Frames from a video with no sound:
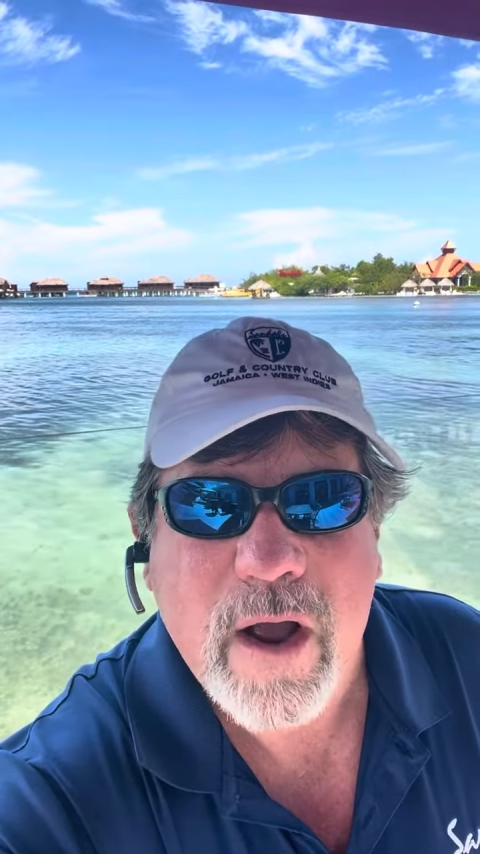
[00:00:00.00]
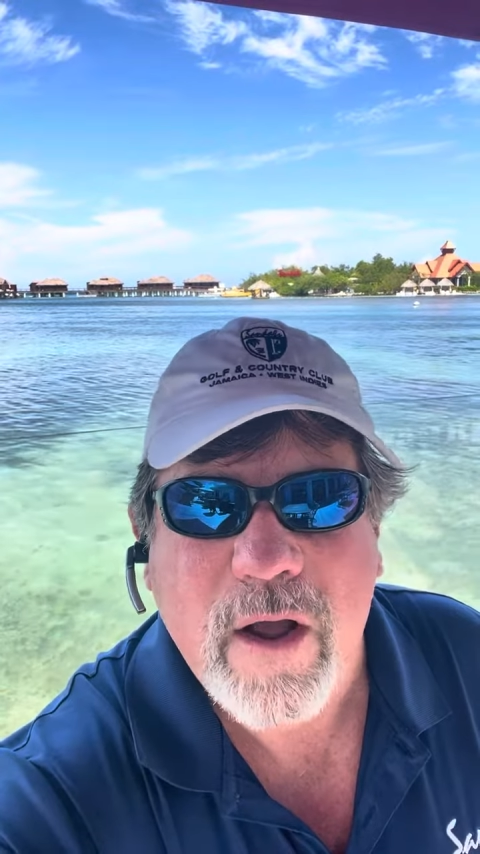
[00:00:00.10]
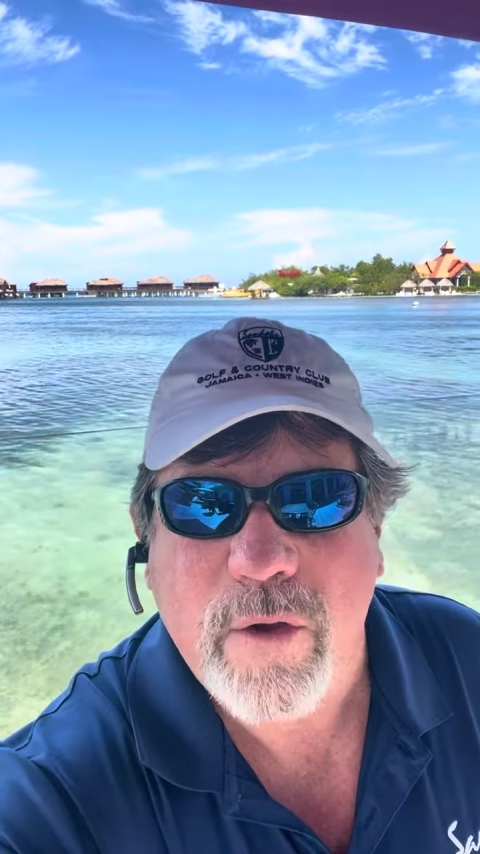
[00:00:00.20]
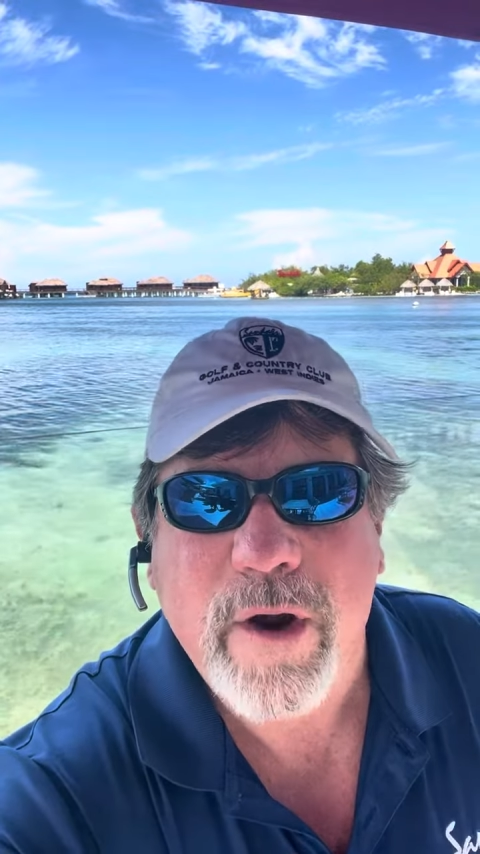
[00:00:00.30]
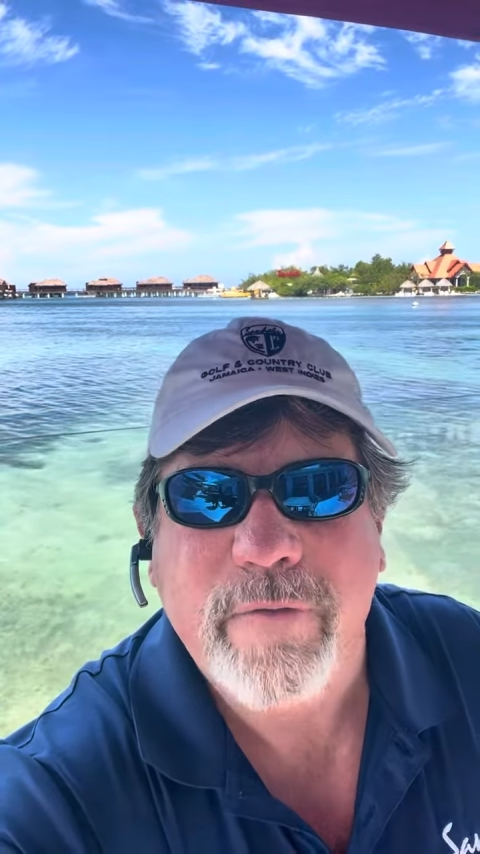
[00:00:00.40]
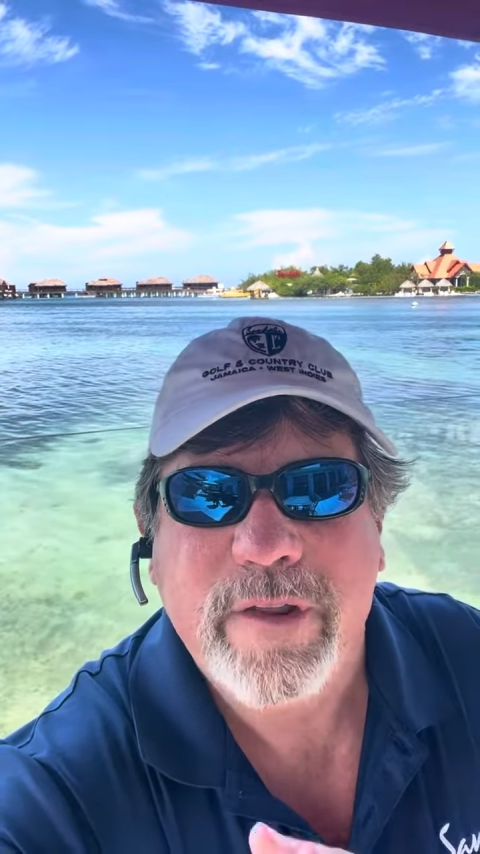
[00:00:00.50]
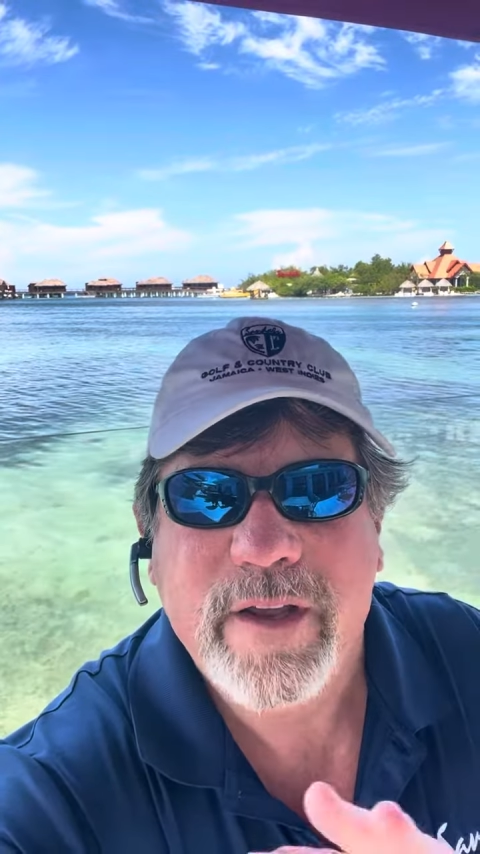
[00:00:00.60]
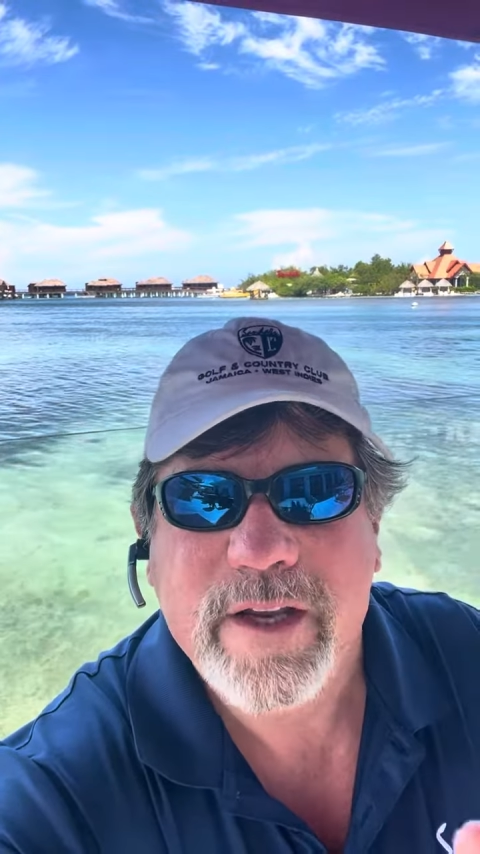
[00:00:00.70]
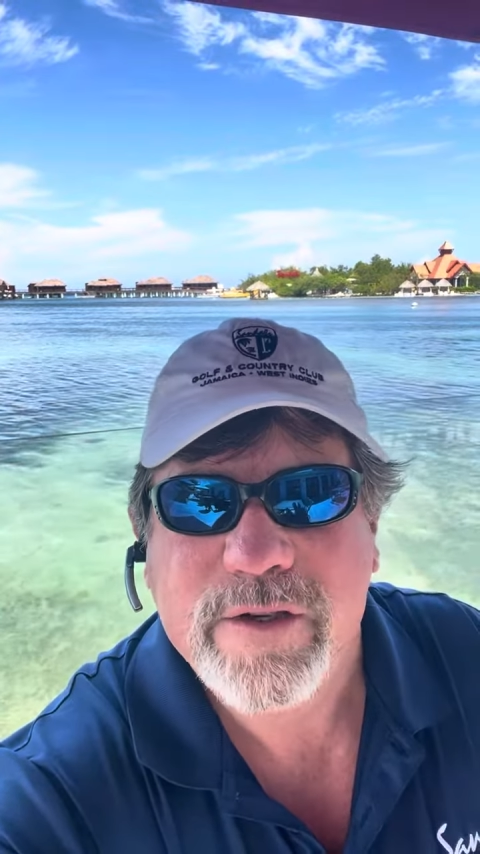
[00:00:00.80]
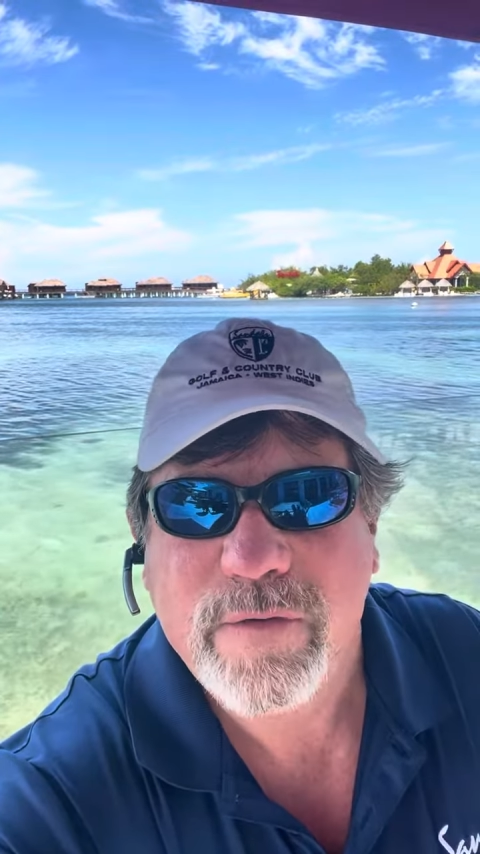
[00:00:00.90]
although
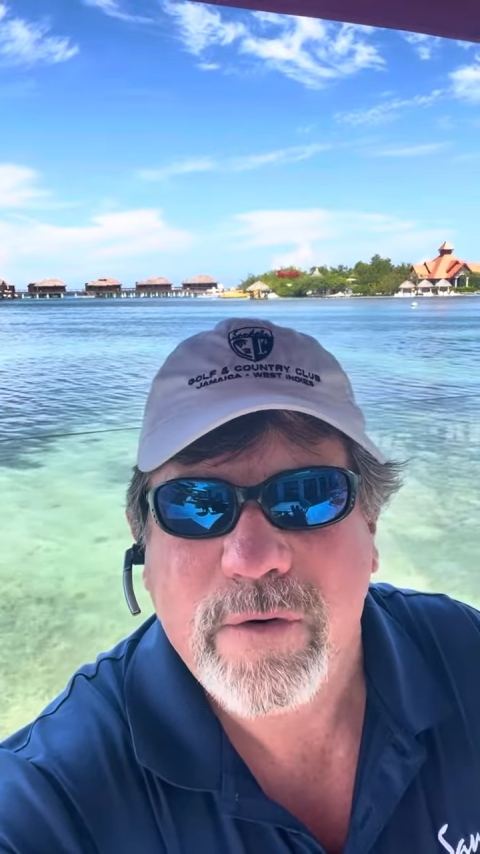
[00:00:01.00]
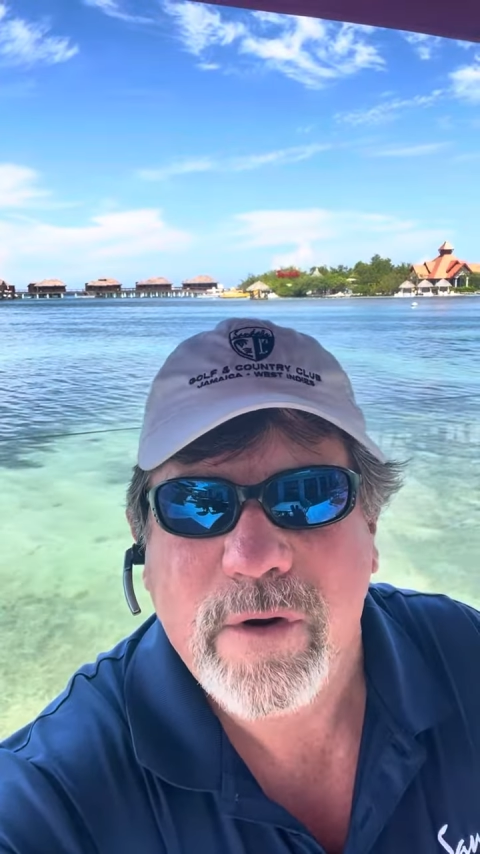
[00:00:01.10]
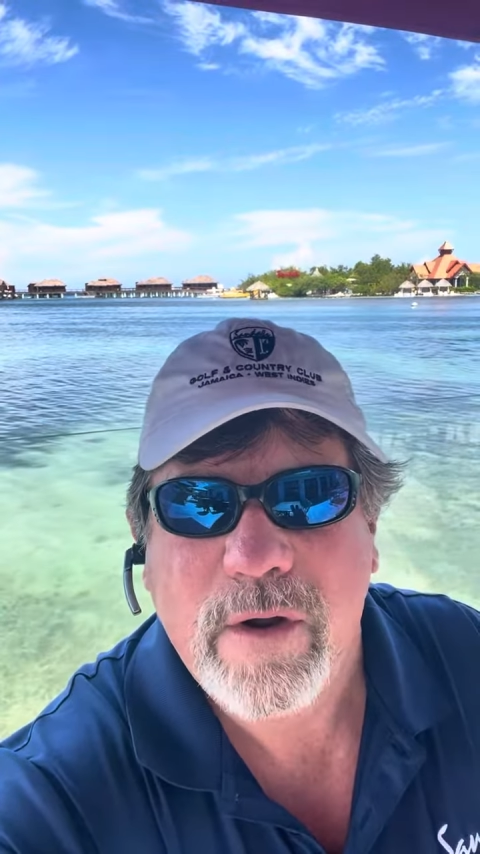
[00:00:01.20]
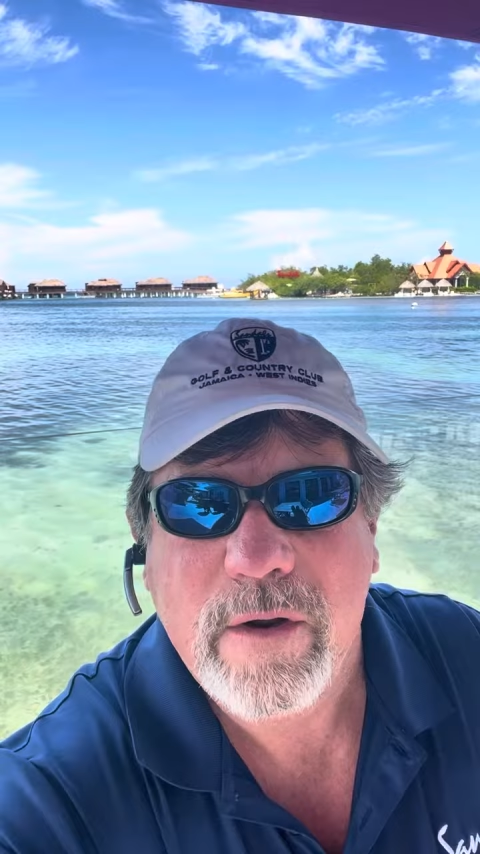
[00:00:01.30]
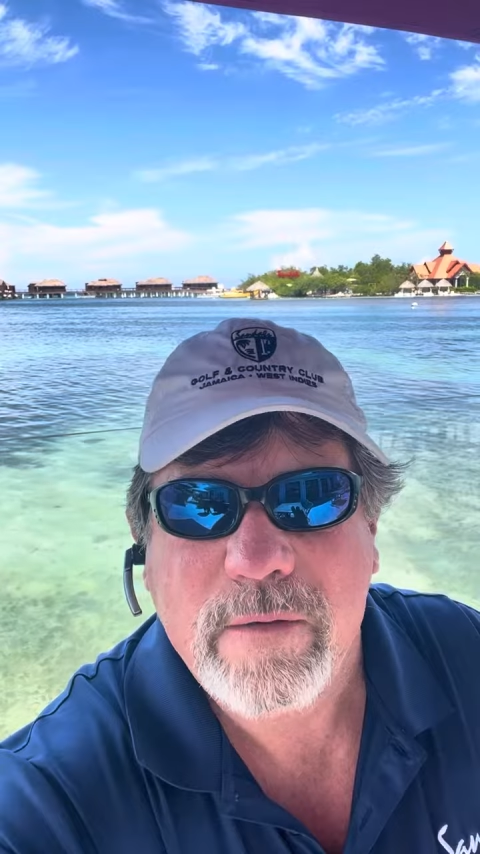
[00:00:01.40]
everything's for,